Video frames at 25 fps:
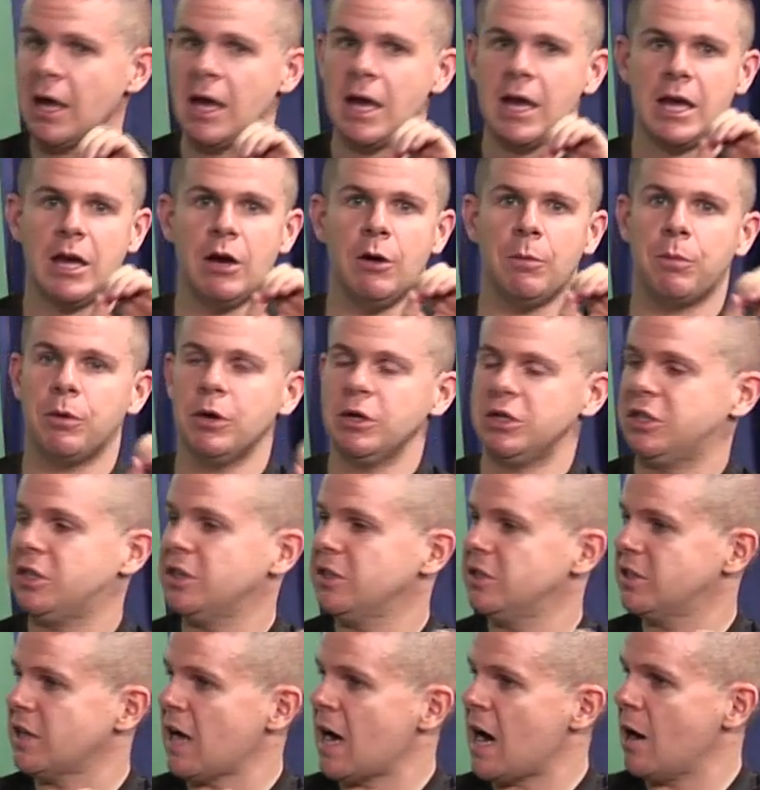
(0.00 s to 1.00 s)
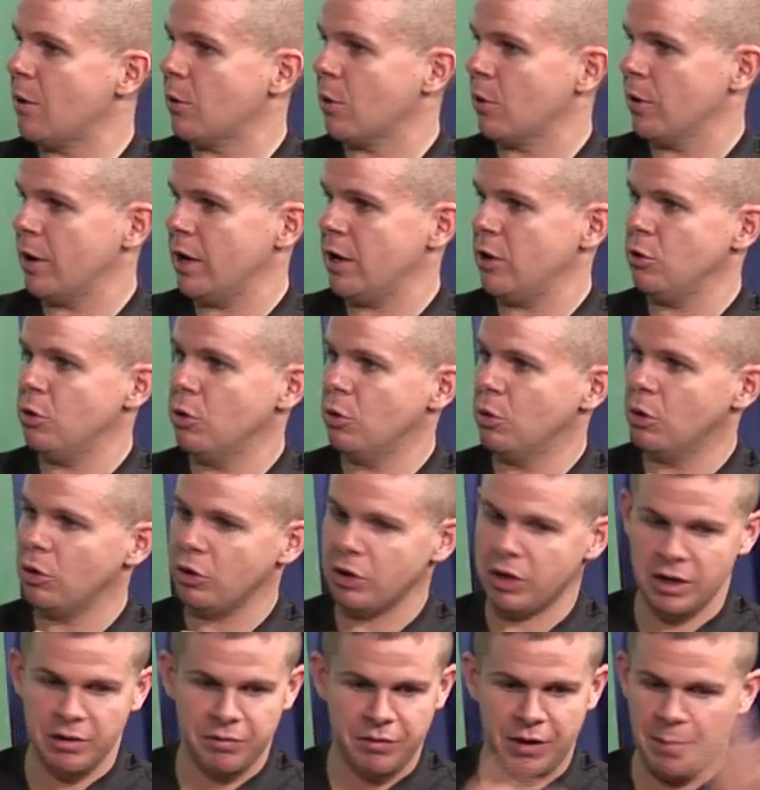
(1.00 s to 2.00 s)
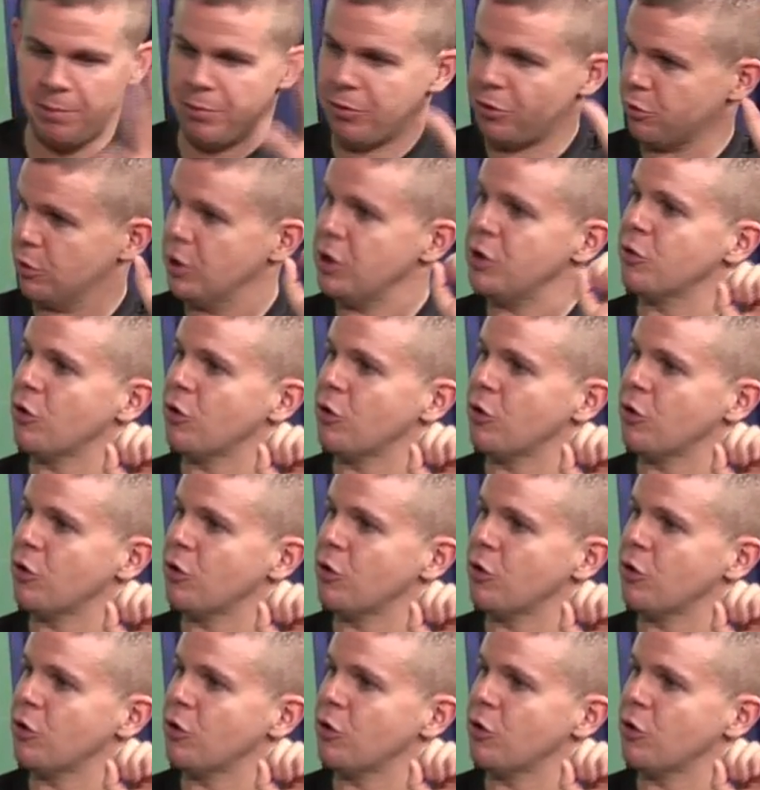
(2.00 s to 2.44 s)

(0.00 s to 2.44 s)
He'll put Tazawa in who will give up three